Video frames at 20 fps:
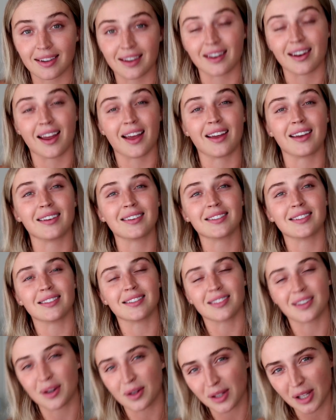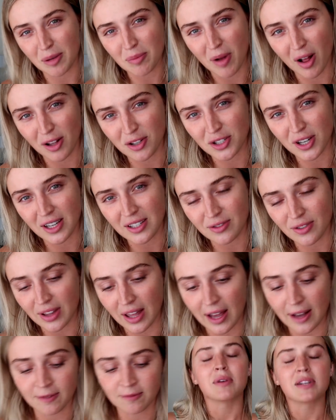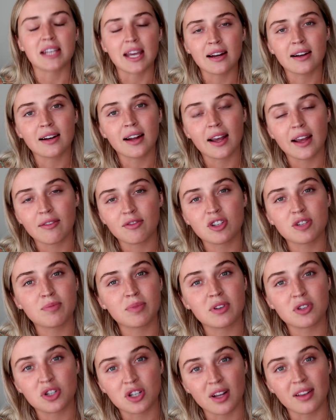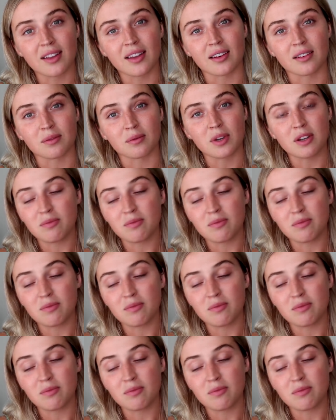and I sincerely apologize for that. But Dan and I have just been chilling.